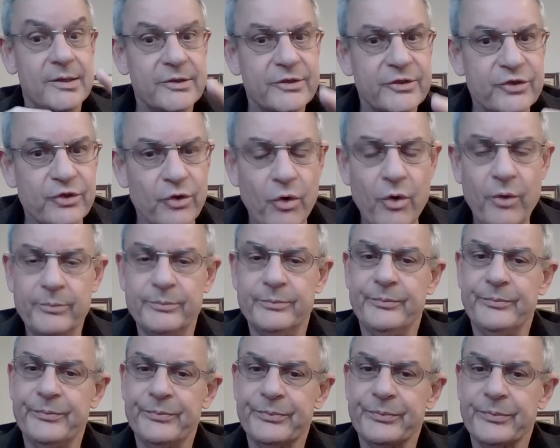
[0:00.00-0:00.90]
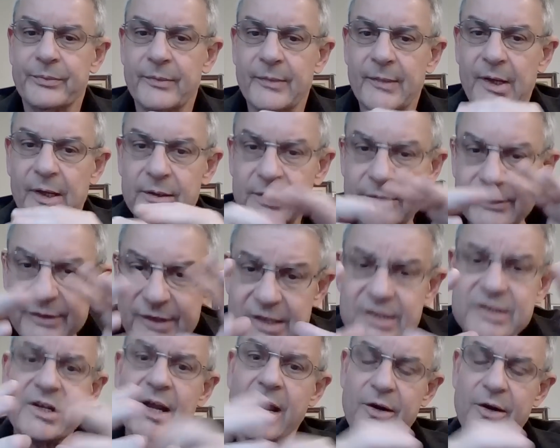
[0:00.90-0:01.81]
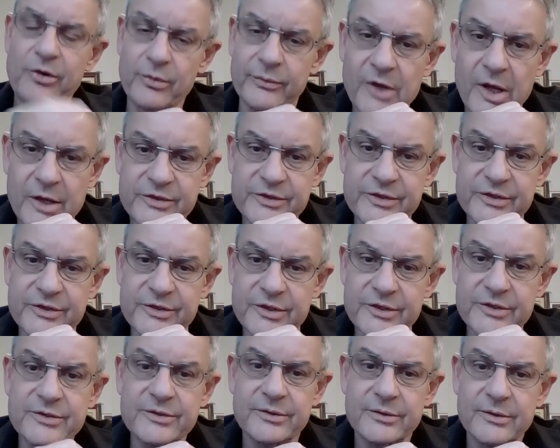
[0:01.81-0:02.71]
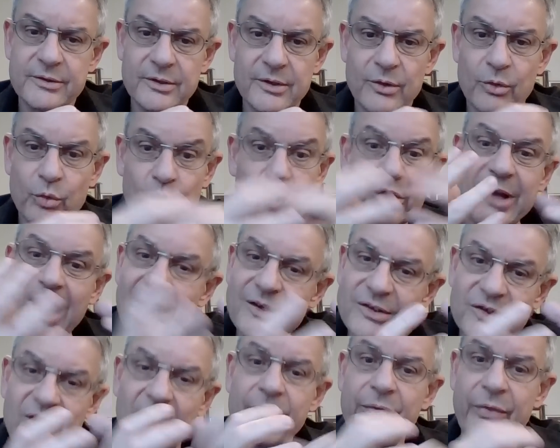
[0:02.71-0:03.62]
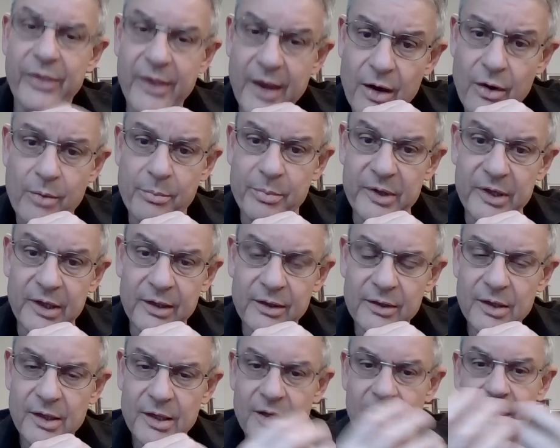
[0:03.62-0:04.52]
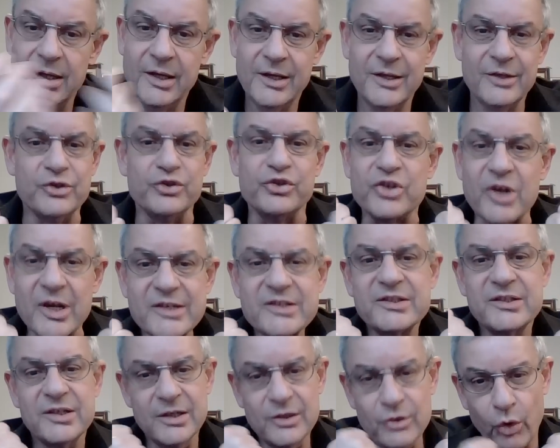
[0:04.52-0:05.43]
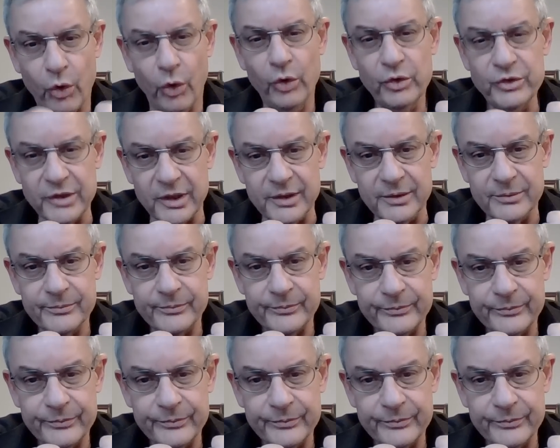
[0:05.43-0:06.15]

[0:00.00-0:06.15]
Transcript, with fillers: So, this kind of narcissist would attend therapy just in order